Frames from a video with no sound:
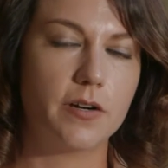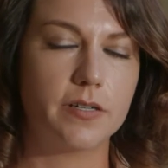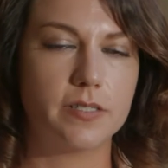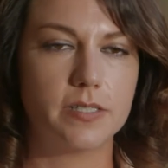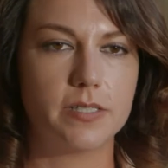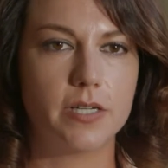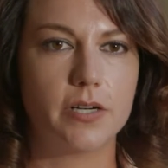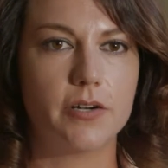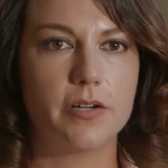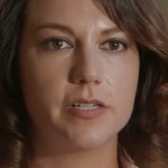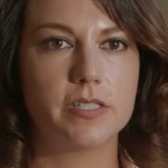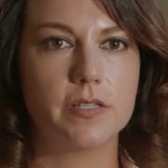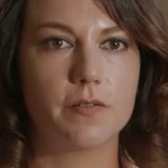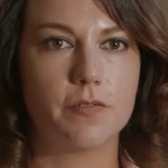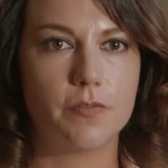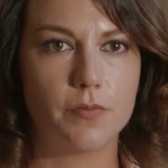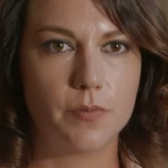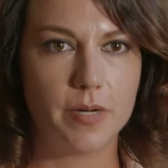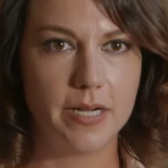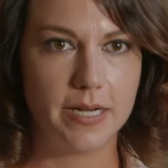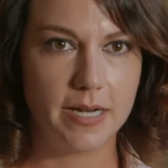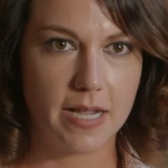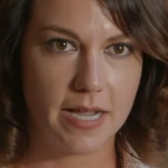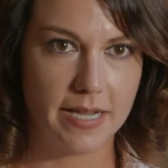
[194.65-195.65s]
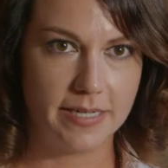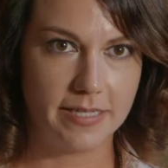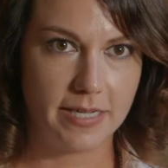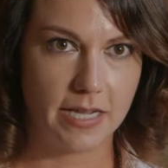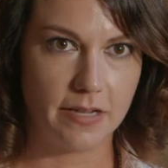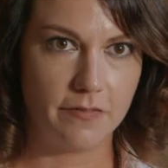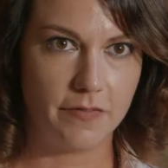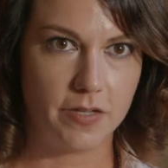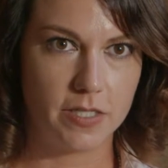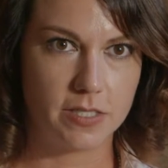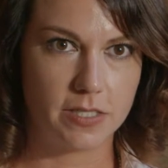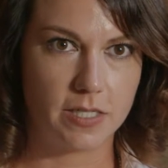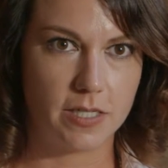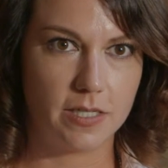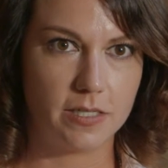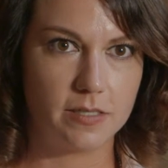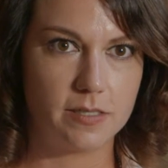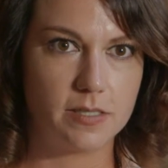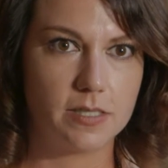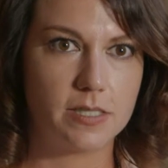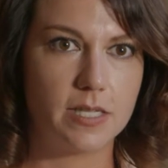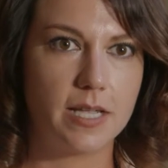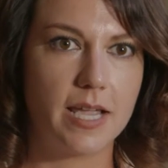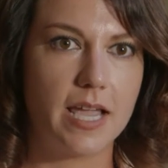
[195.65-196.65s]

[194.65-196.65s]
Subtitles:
a series of 3 9-day visits.